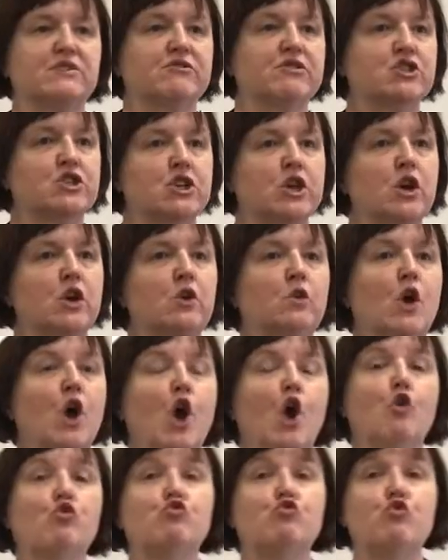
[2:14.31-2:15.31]
There are two
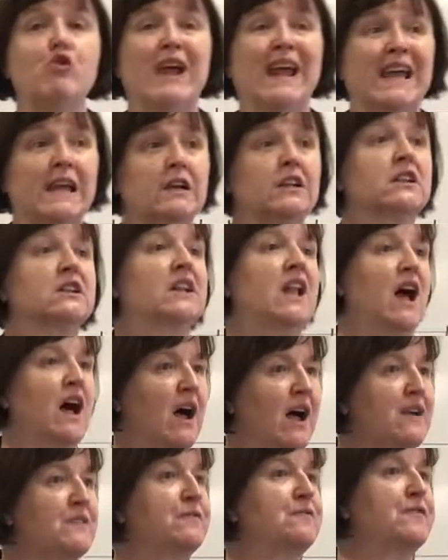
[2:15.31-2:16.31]
real
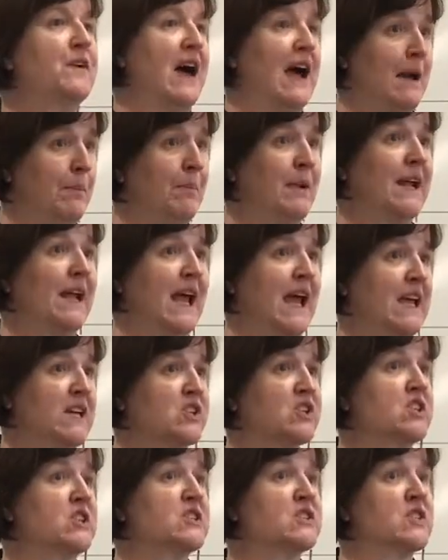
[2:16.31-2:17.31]
life
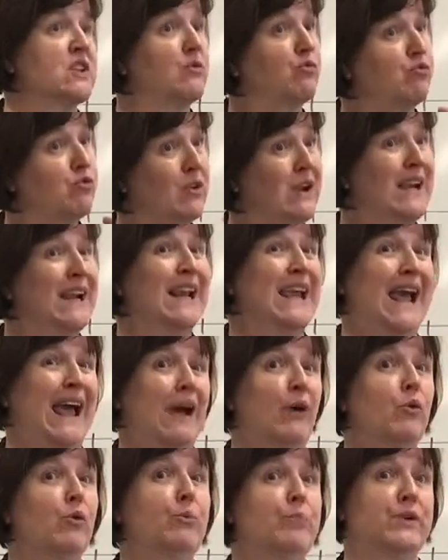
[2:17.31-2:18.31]
applications that really
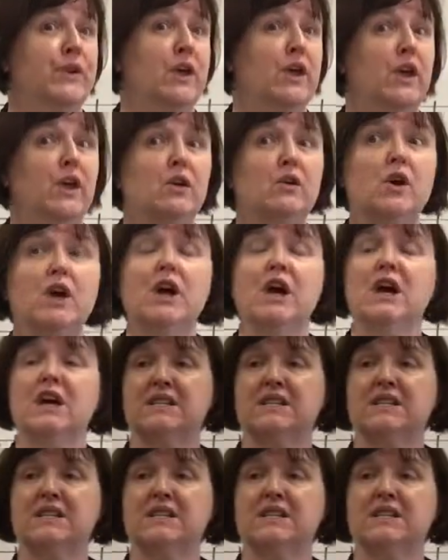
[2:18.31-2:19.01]
help you